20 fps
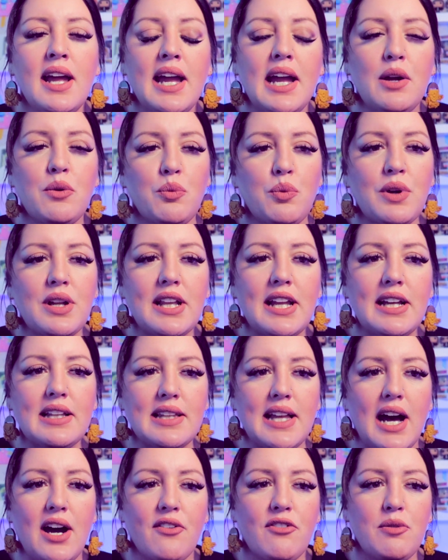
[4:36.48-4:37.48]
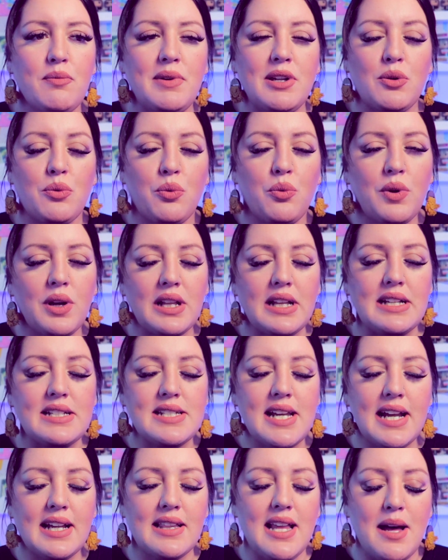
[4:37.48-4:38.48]
it really allowed for me to really
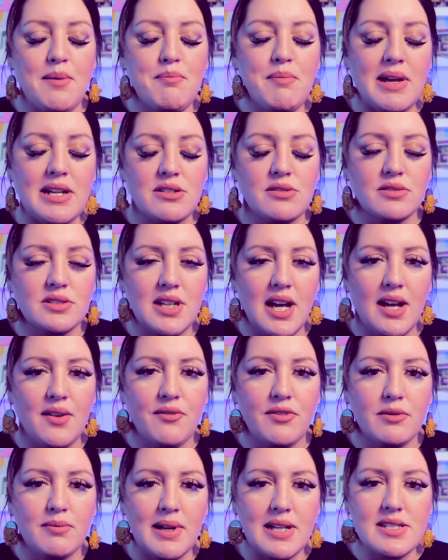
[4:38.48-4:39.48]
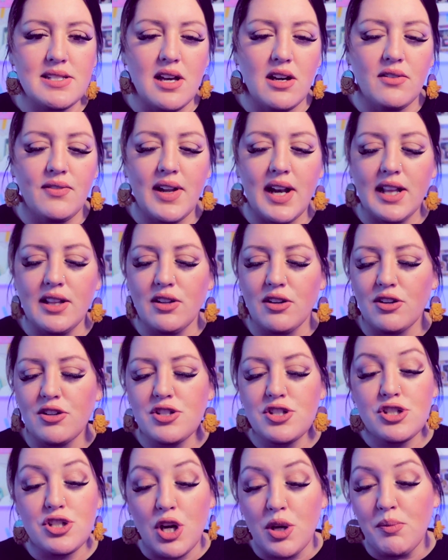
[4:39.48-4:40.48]
take that mental time for myself, and I learned
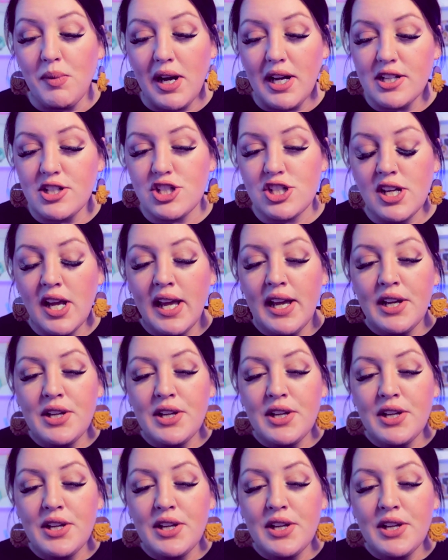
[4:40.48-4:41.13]
so much.